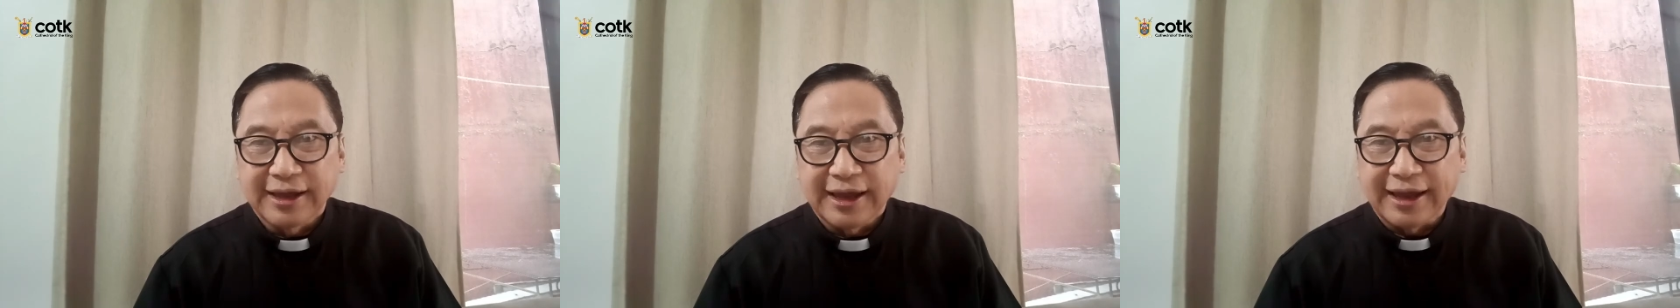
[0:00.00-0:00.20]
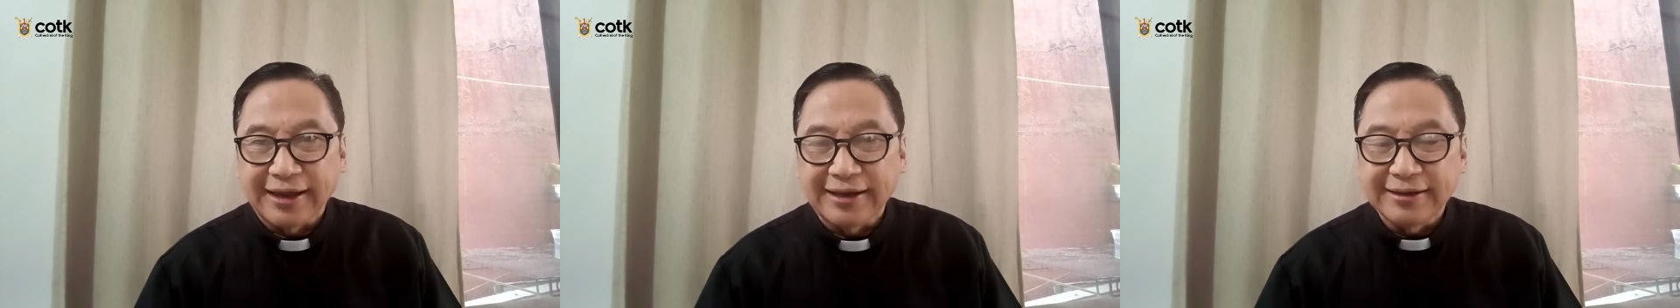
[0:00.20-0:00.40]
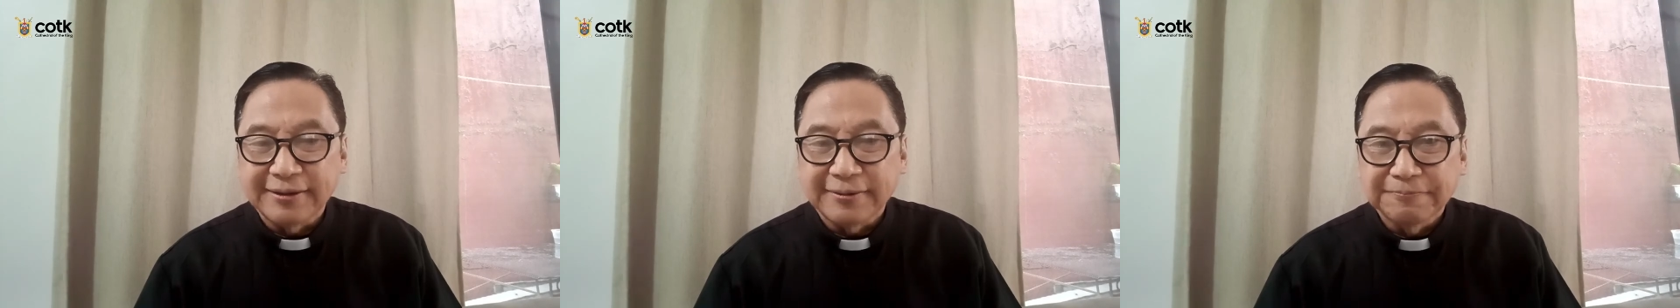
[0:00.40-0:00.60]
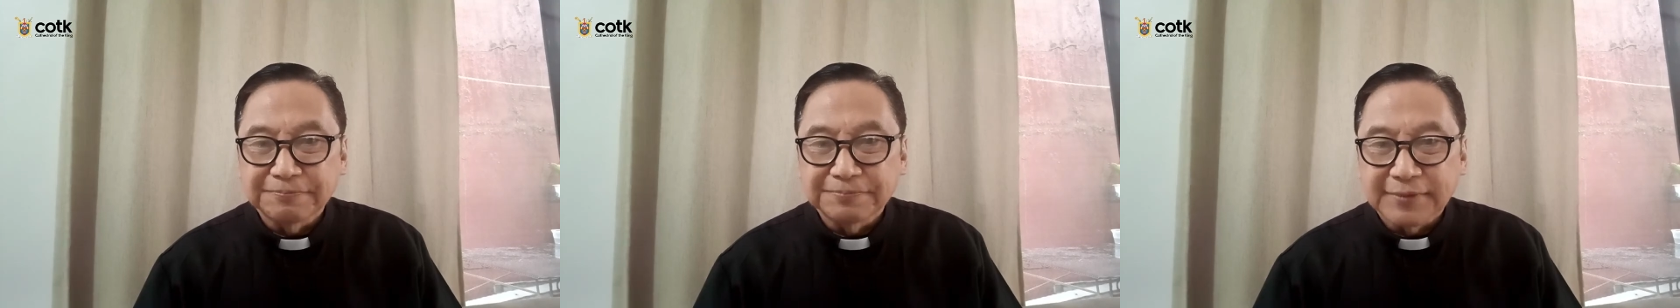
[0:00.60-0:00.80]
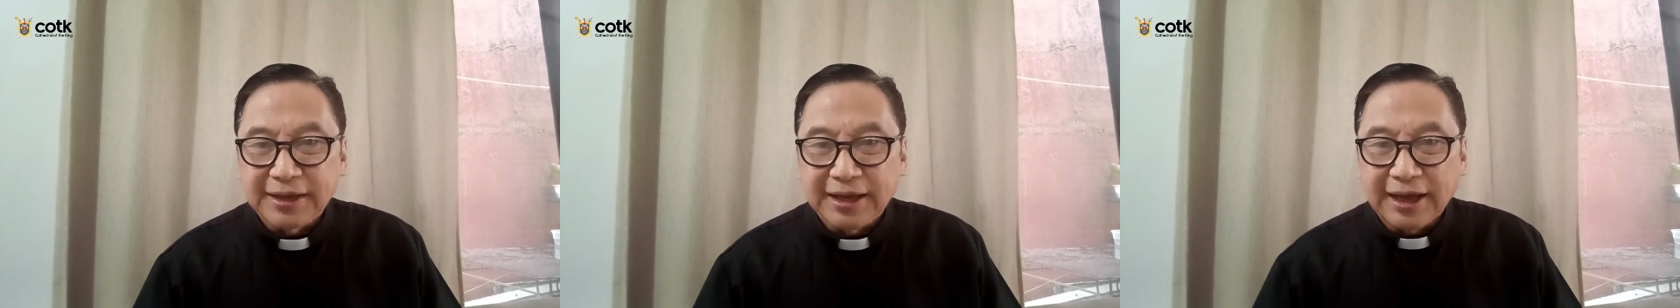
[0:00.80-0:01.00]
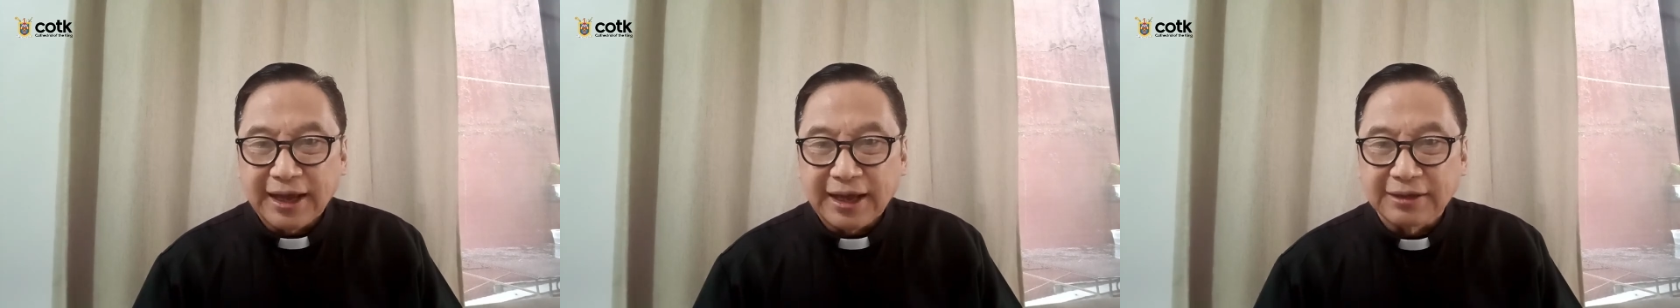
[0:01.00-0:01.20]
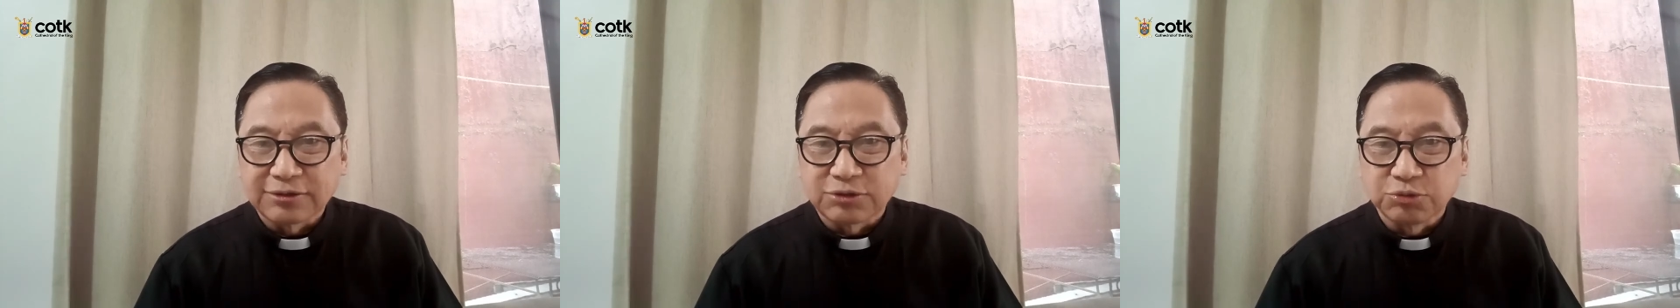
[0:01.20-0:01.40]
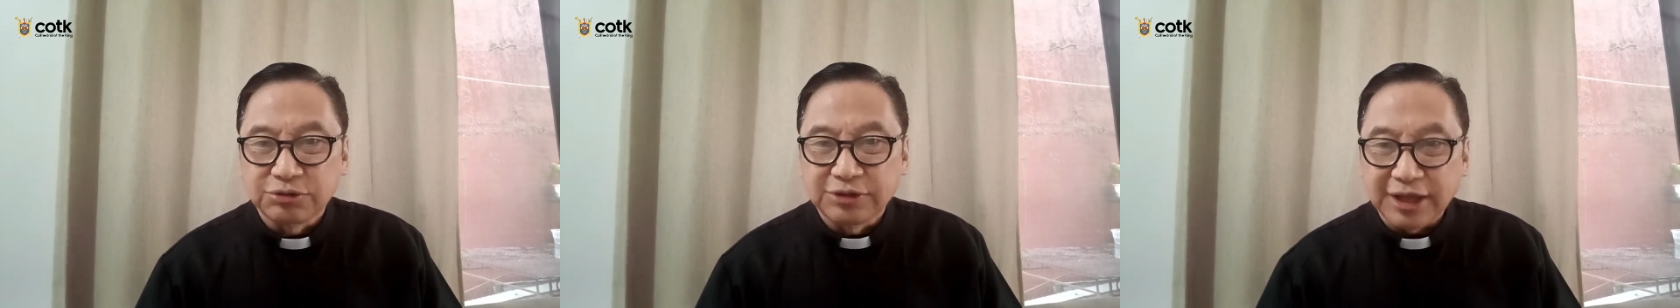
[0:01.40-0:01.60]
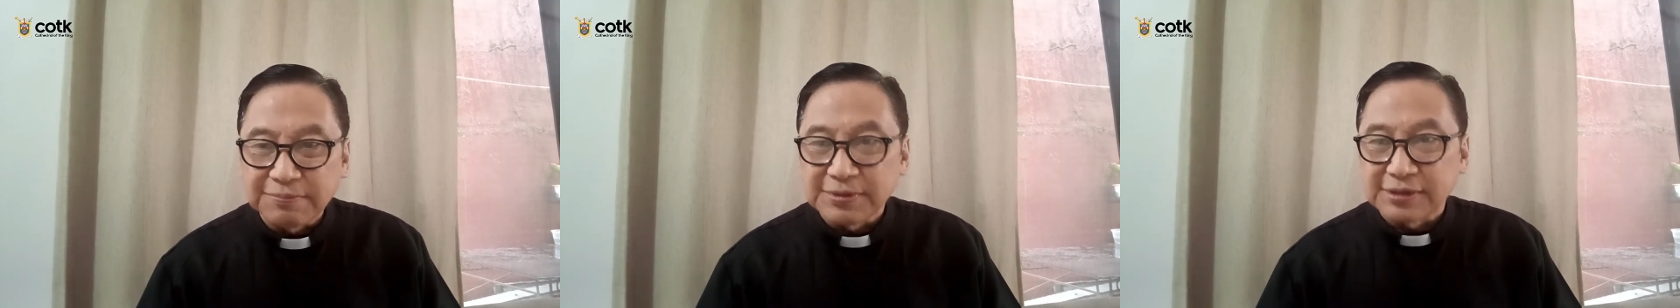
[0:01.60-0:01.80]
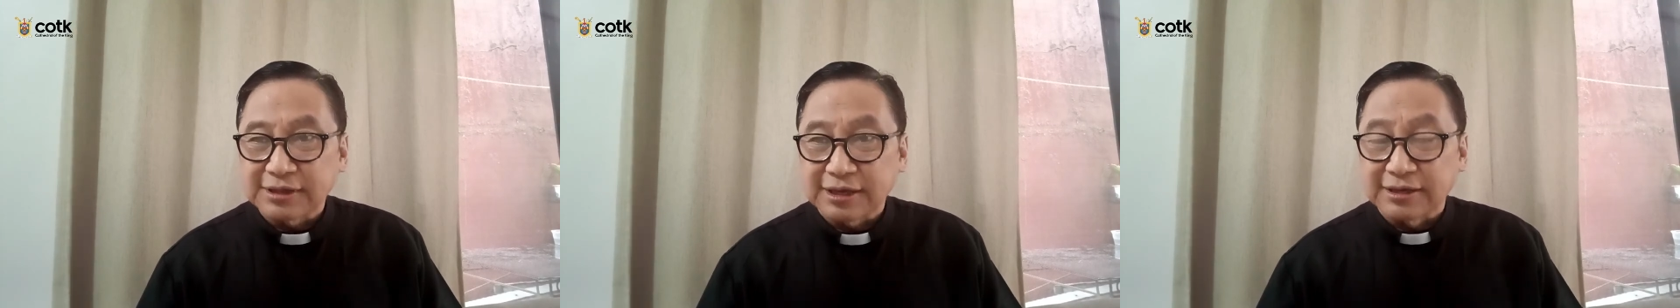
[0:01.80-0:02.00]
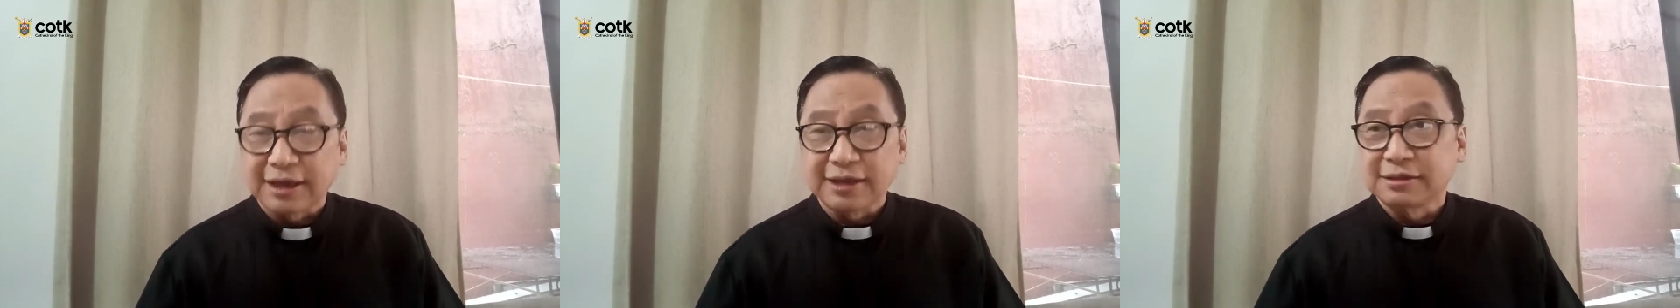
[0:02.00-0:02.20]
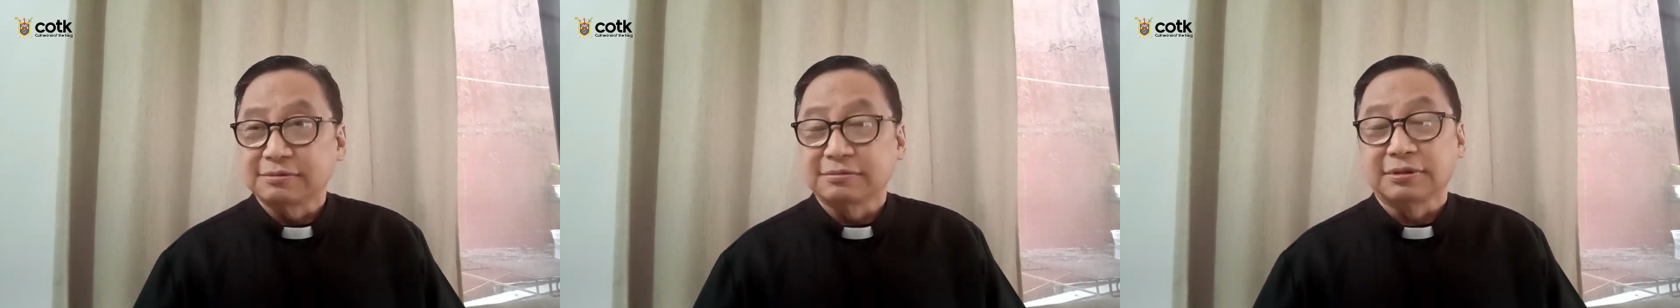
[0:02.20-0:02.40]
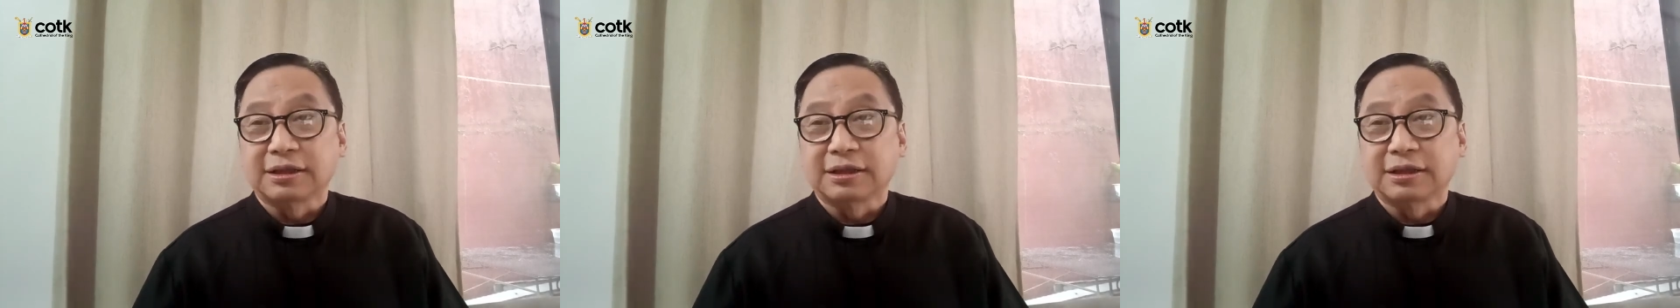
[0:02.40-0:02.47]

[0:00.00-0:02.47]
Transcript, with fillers: And to them, it again,